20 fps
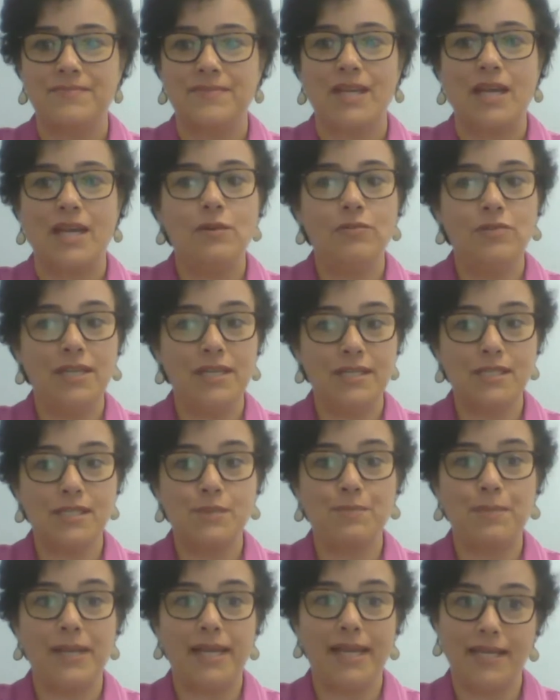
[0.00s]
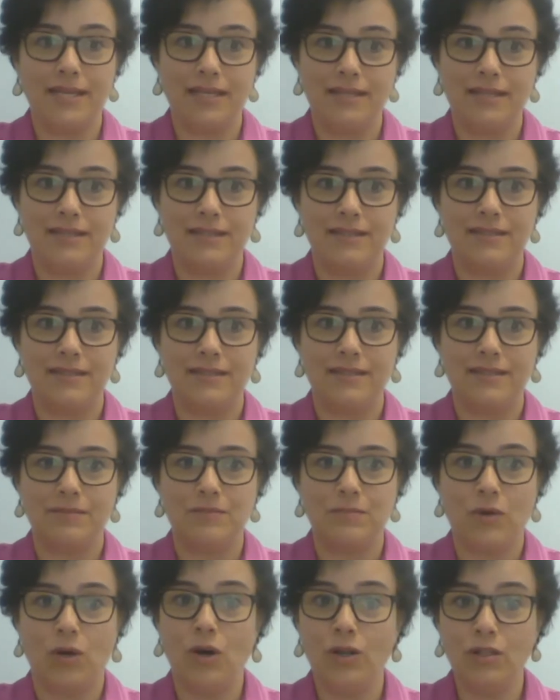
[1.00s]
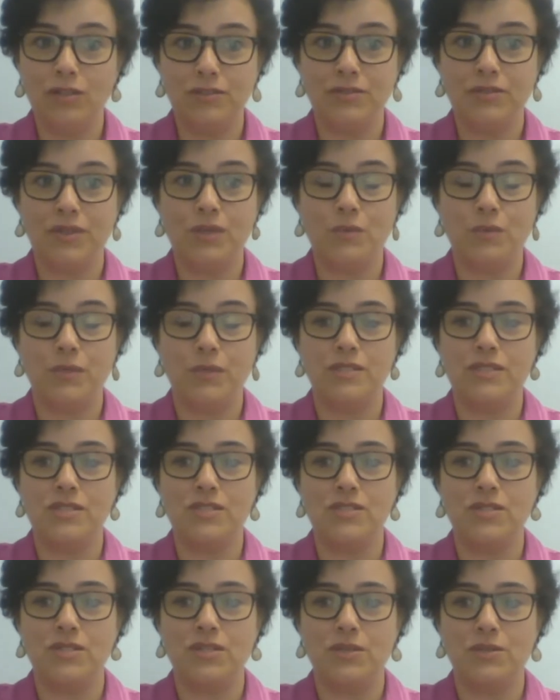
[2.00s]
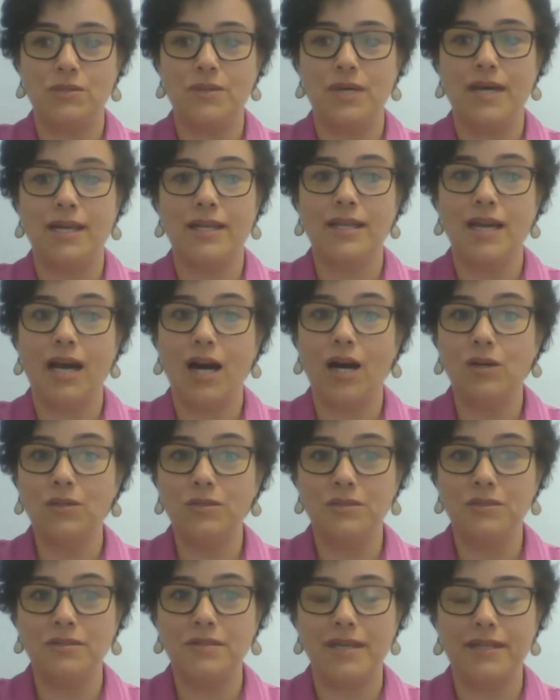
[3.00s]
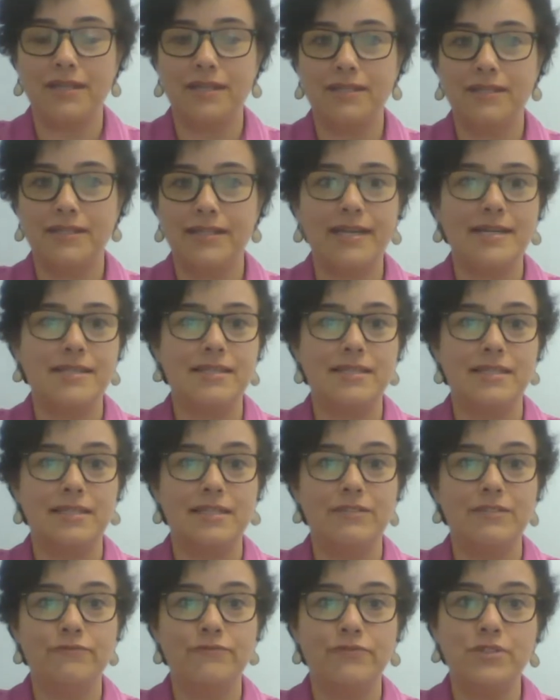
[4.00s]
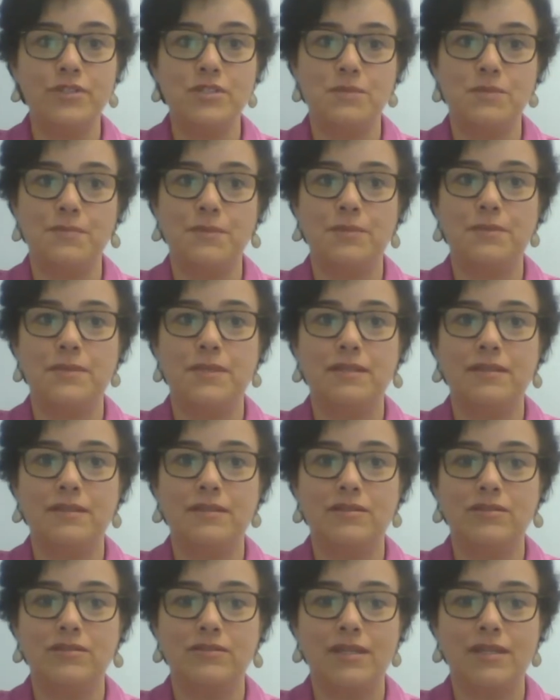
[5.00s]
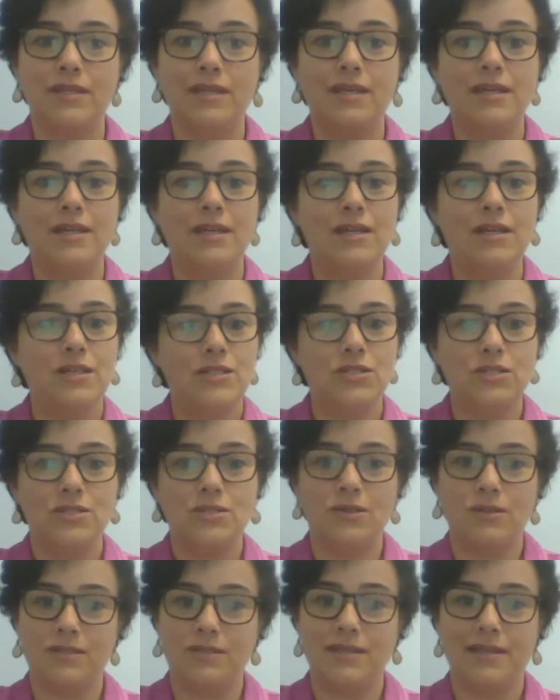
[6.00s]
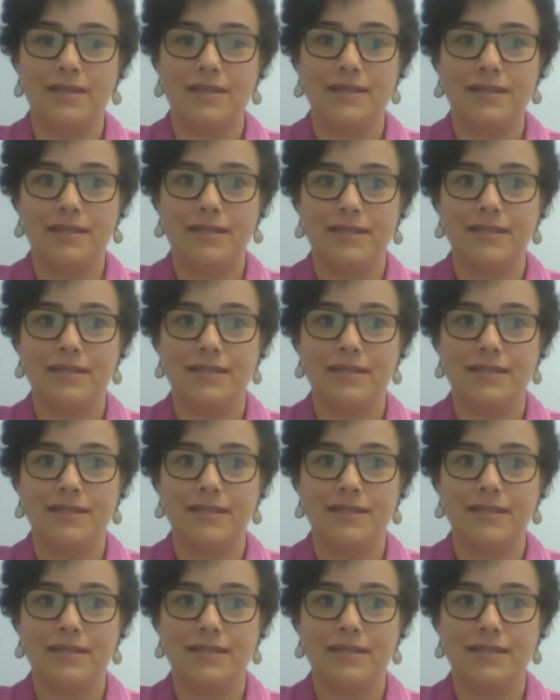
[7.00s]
I will explain all three words to you and how to recognize the difference between the three shortly.